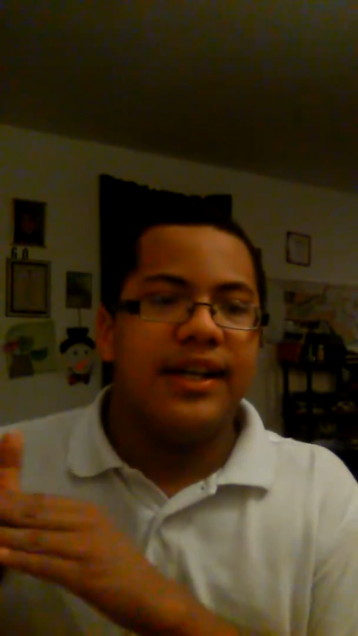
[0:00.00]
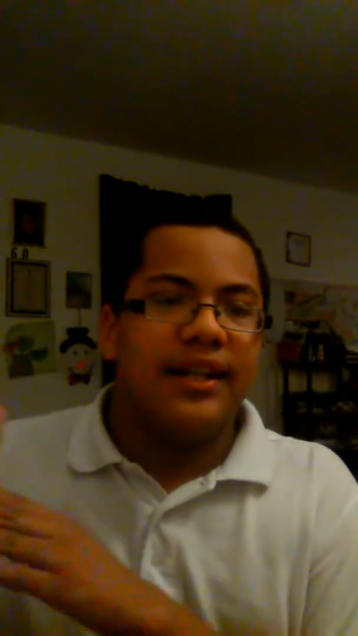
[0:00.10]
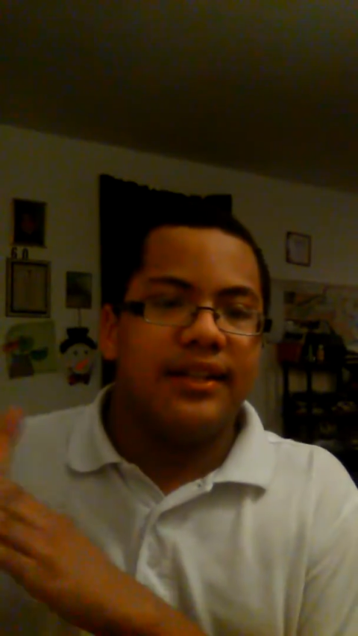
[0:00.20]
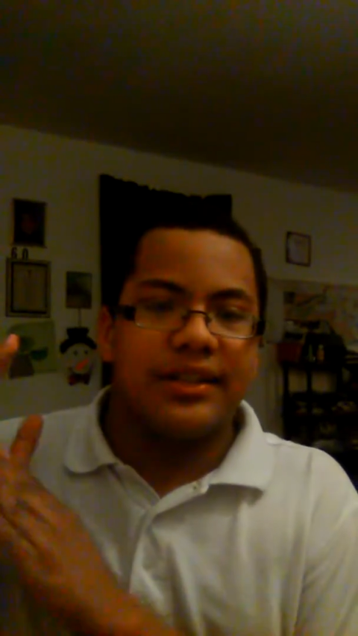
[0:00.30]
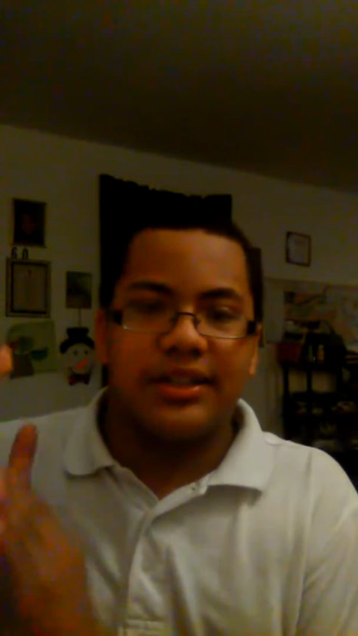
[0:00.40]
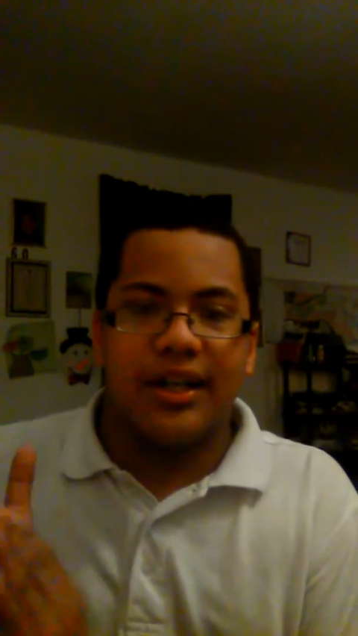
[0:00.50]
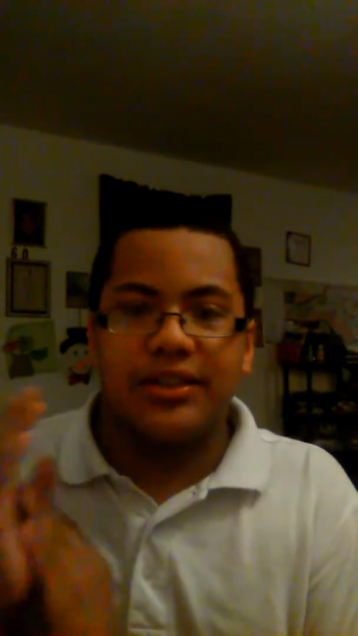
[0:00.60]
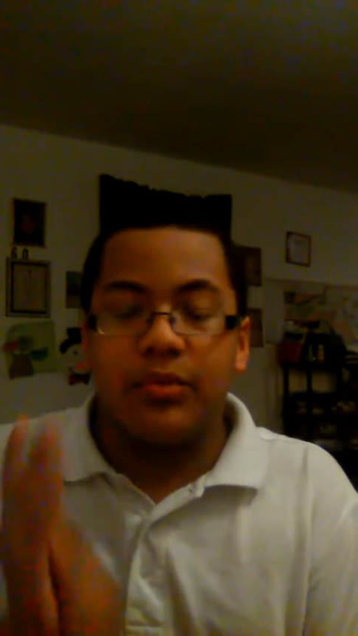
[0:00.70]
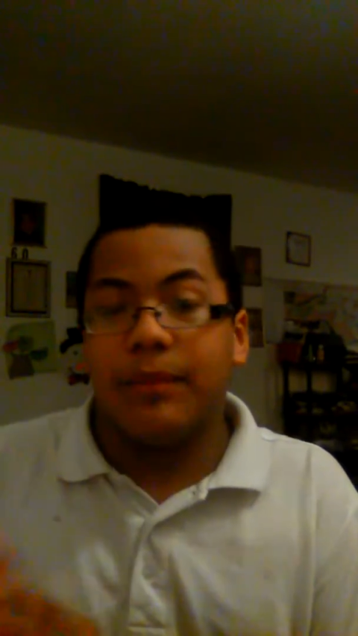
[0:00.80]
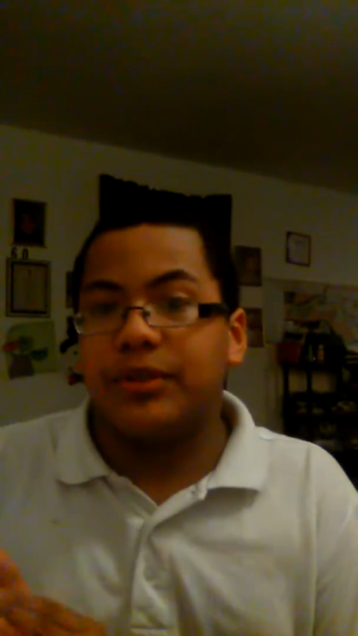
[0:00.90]
The
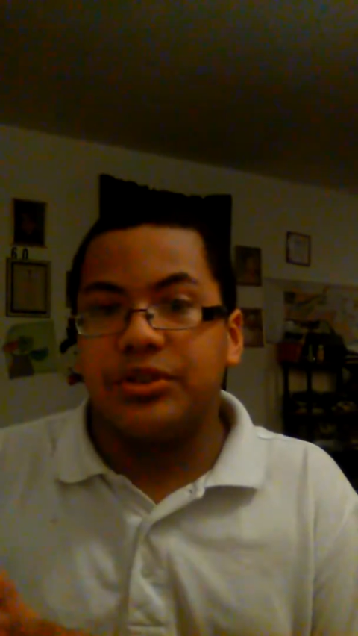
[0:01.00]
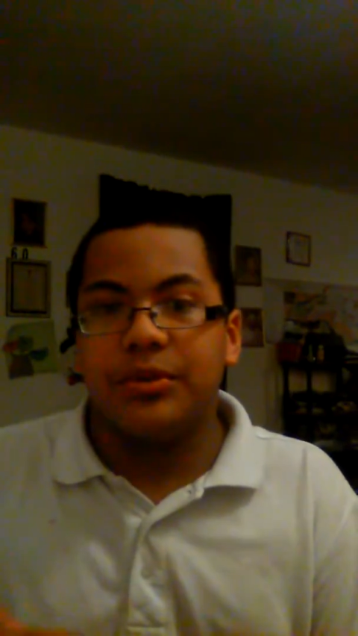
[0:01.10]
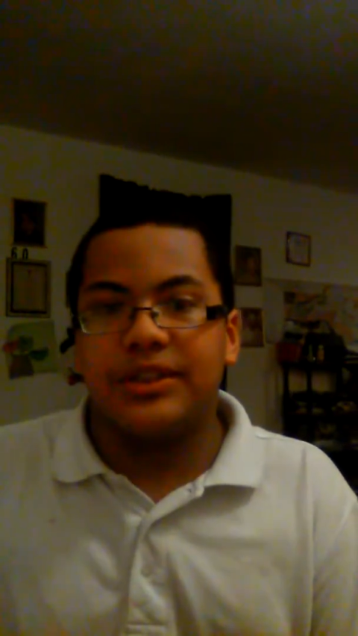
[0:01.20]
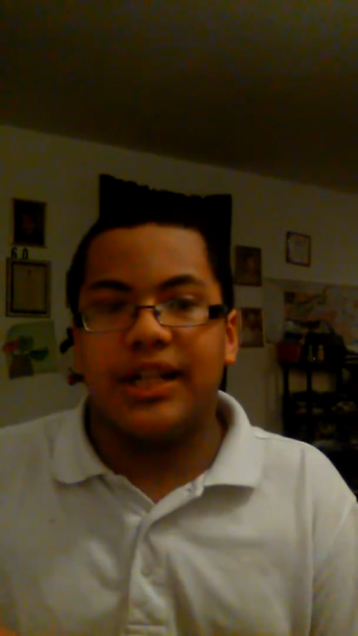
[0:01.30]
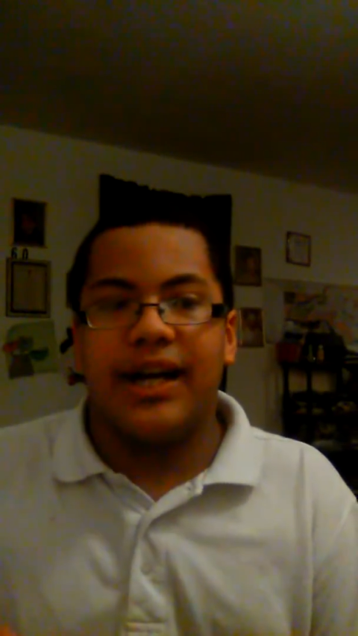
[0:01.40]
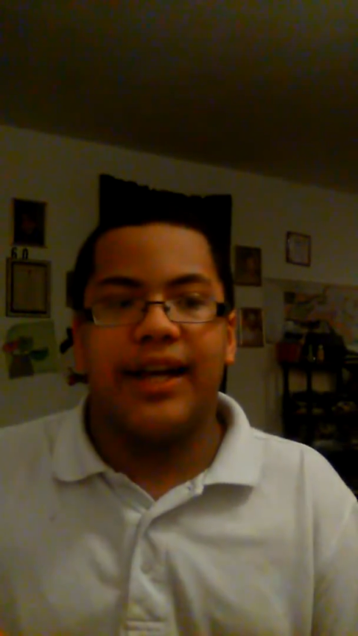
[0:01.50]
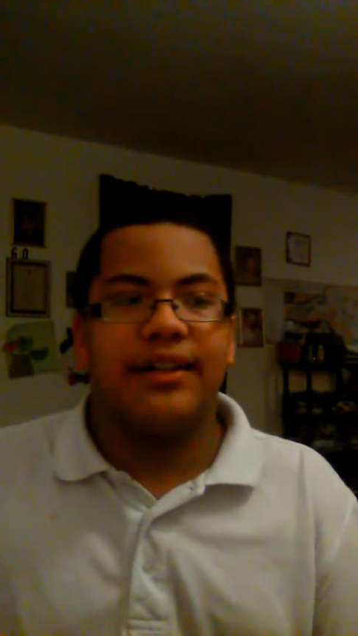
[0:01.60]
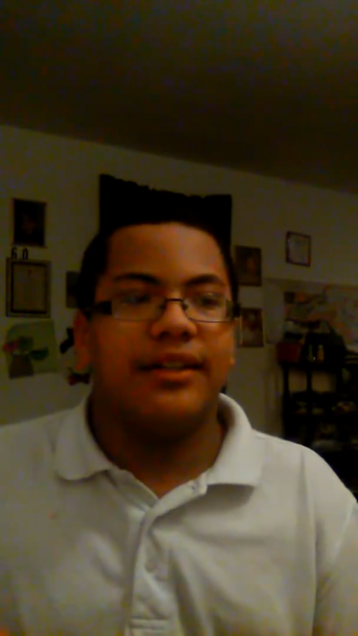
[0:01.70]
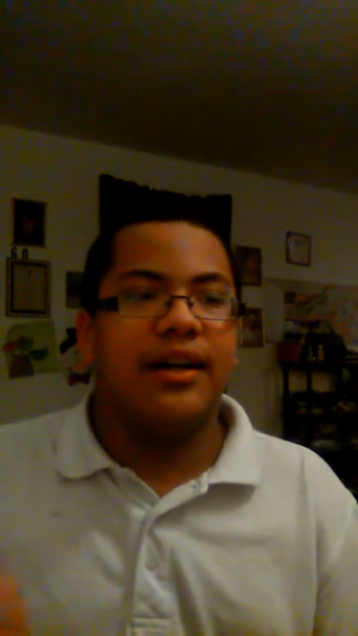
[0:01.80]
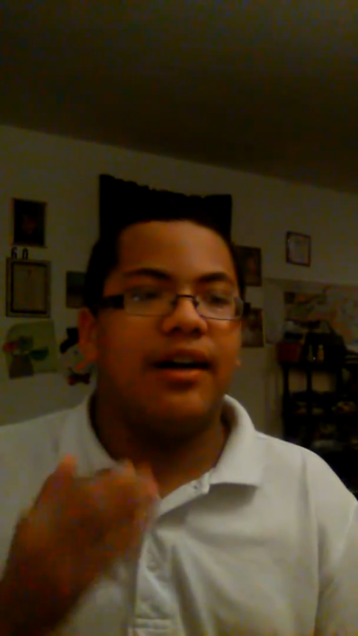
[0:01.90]
Squibber
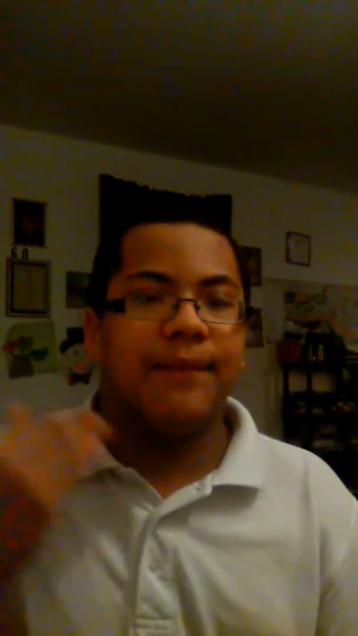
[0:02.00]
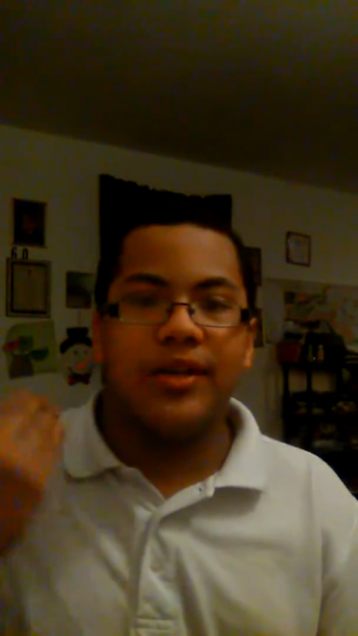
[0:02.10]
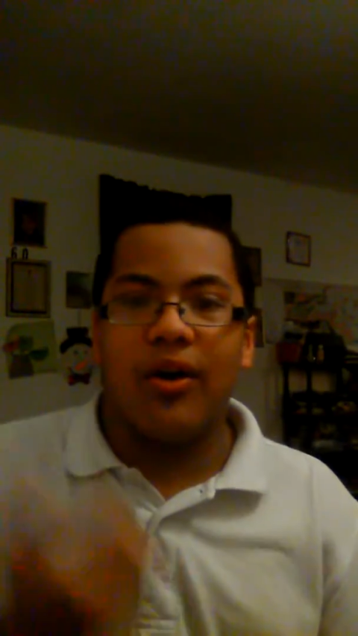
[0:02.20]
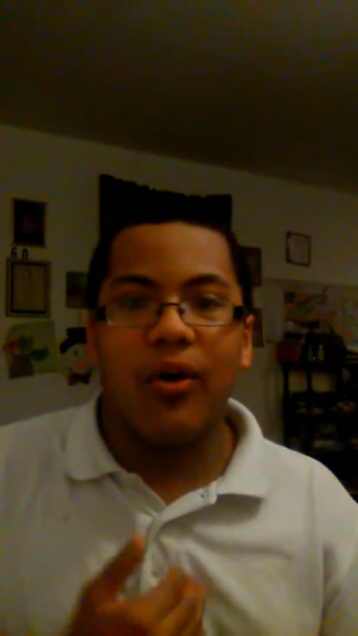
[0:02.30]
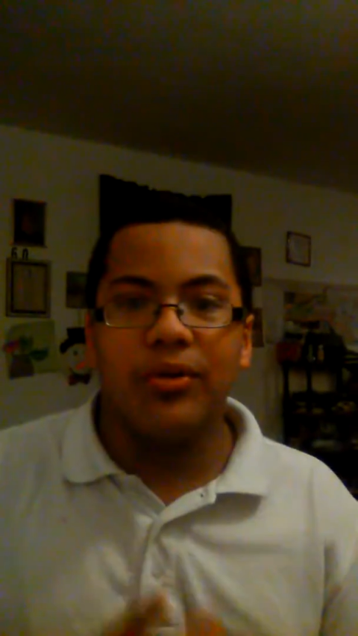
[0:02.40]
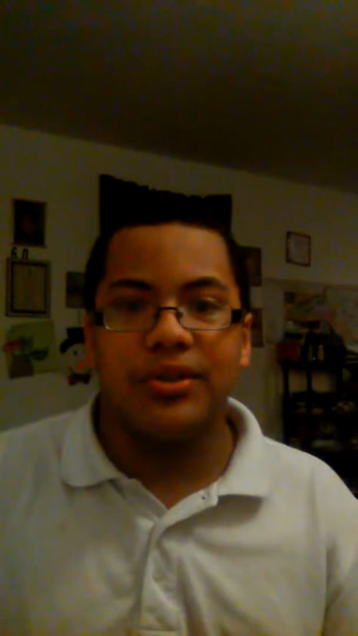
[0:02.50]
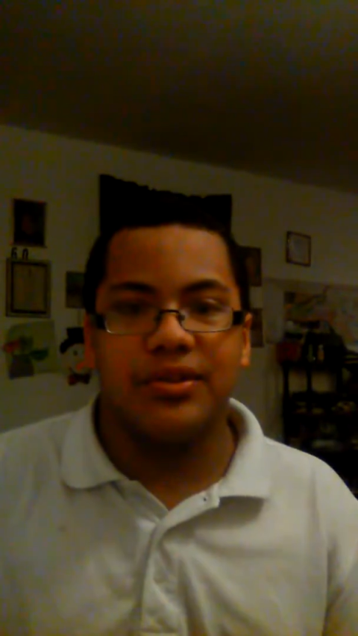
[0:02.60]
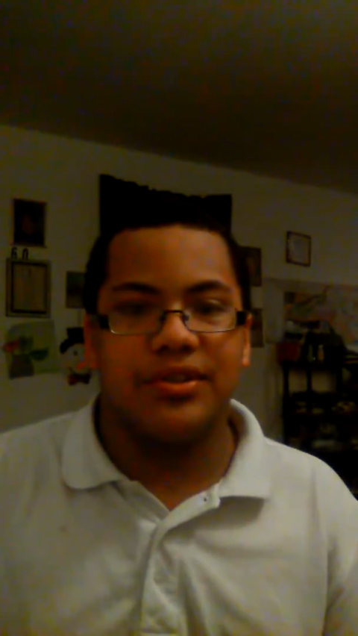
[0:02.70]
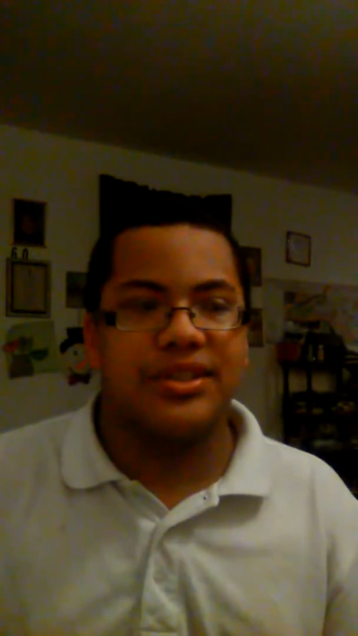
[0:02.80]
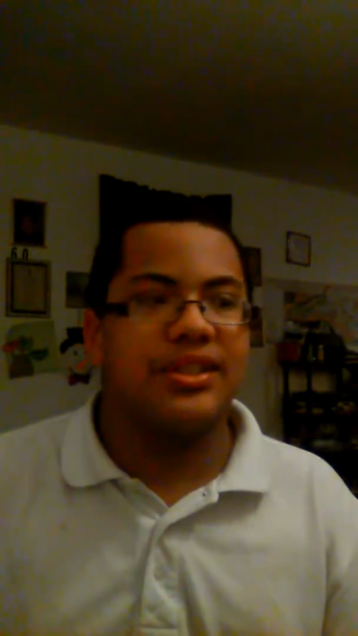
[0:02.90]
Suicide, The
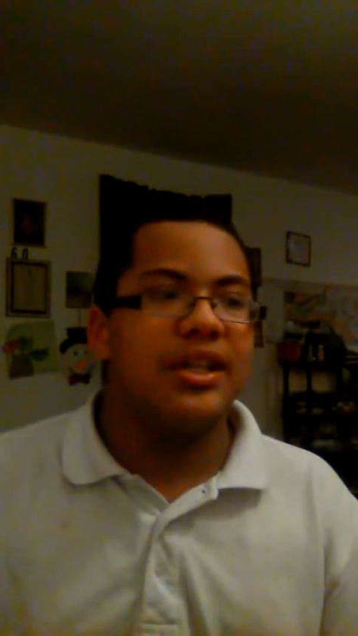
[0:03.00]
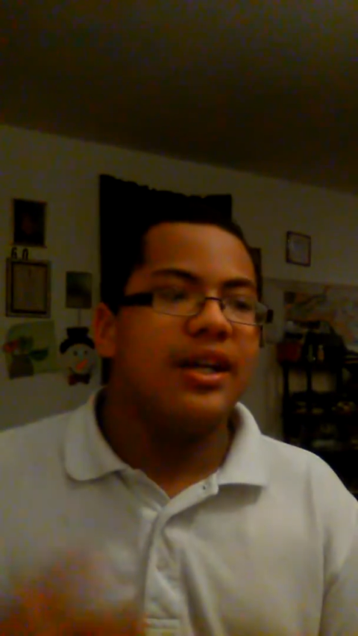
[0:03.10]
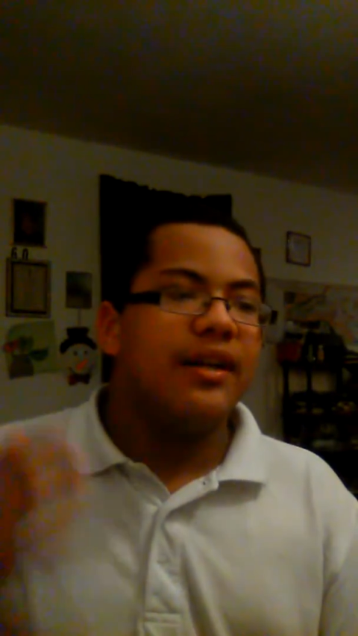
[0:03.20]
Holders.